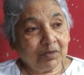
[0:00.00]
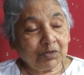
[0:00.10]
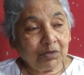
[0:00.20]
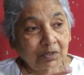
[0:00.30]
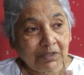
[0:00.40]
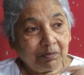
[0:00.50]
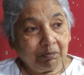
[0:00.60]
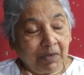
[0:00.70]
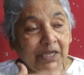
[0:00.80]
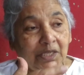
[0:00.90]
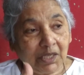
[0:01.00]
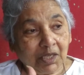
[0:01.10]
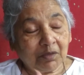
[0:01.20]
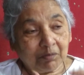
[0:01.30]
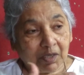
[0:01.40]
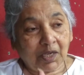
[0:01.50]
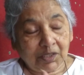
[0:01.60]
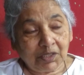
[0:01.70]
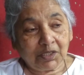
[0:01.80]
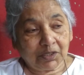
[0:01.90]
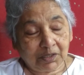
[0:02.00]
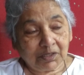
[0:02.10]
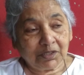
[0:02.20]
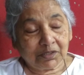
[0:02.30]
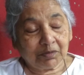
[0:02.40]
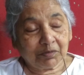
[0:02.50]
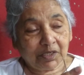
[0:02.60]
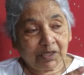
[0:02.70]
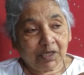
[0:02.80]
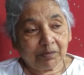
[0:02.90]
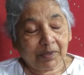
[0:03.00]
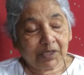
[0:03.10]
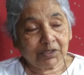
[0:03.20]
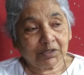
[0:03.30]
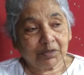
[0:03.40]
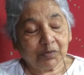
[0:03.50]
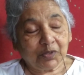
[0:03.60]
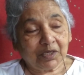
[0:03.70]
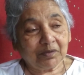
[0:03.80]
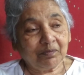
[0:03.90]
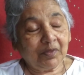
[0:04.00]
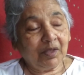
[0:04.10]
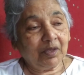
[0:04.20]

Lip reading: was not my aim. I did some clinical practice in Moira,